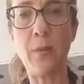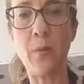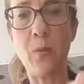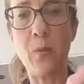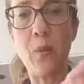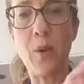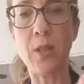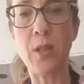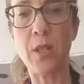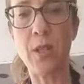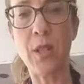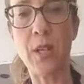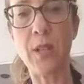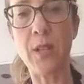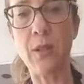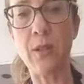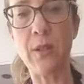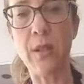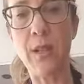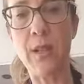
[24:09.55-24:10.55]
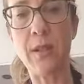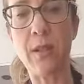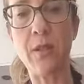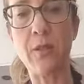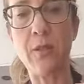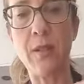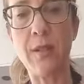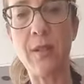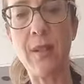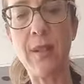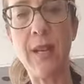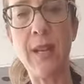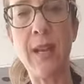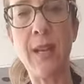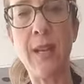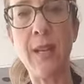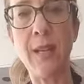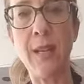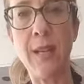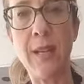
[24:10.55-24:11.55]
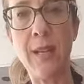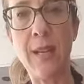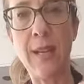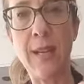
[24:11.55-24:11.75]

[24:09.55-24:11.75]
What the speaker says: watch as I do this, you'll see